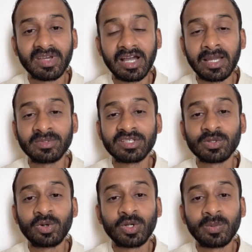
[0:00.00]
I'm just
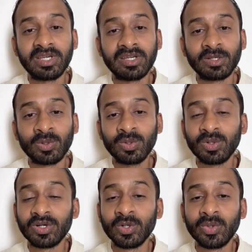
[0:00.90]
going to be
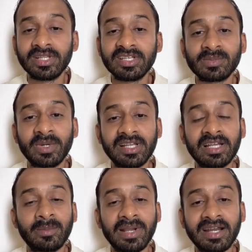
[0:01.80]
doing this
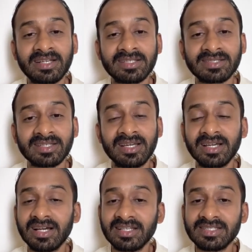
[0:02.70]
particular practice
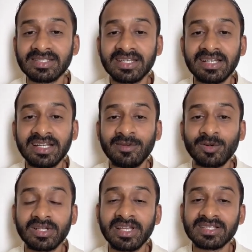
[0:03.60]
consistently for
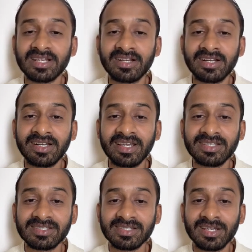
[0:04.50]
the next 100
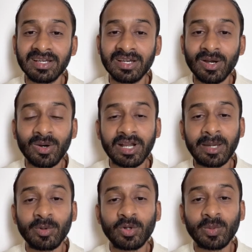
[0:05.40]
days, or
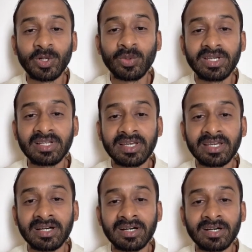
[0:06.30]
I'm going to be doing like
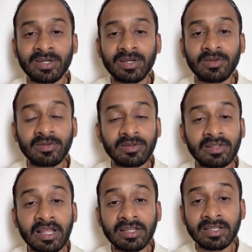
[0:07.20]

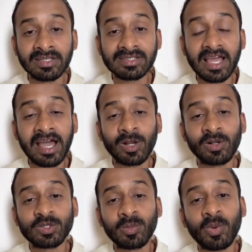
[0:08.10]
this, and
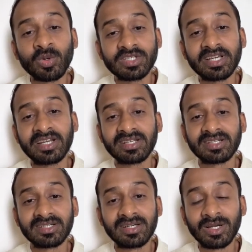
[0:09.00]
also posting it
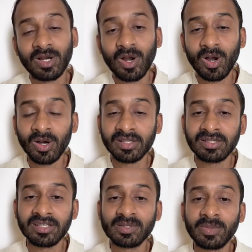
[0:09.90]

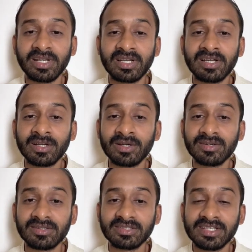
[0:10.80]
on this particular
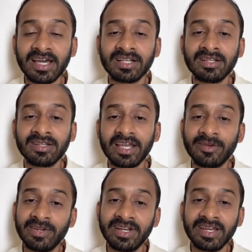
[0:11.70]
channel
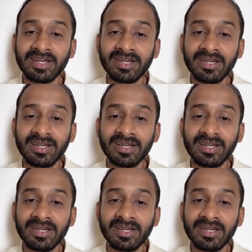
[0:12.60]
every day.